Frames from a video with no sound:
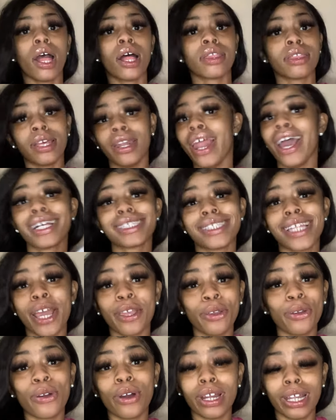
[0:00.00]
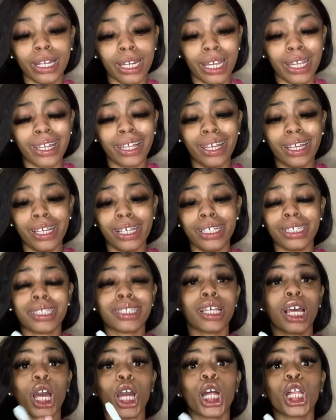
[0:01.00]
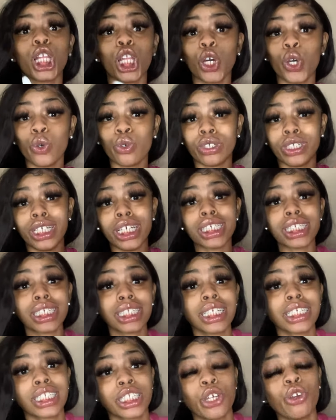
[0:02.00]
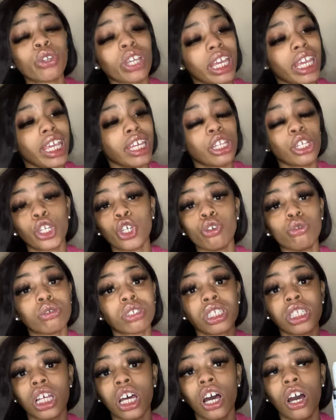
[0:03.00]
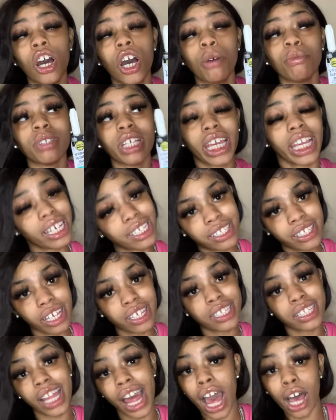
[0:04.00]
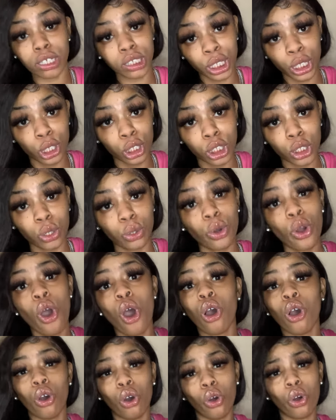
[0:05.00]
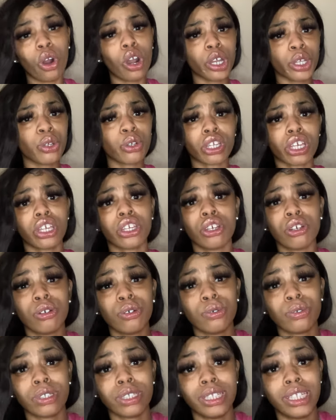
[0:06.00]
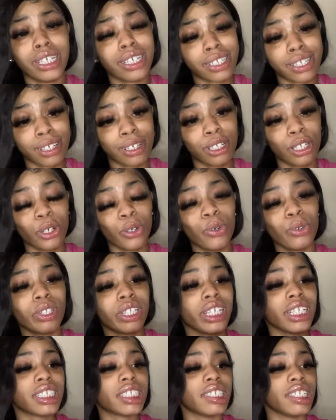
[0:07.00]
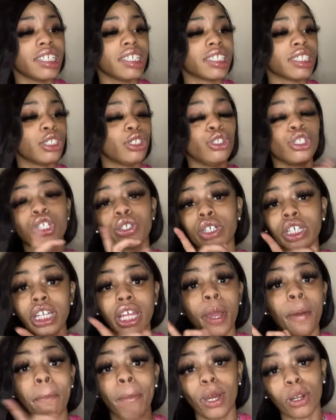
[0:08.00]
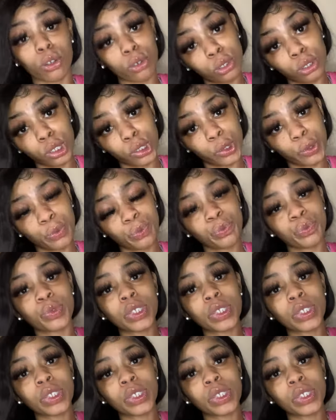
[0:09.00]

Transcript: The next thing you're gonna need is glue. This is a, you can either use um, E6000 glue or you can use this glue. This is jewelry and metal glue.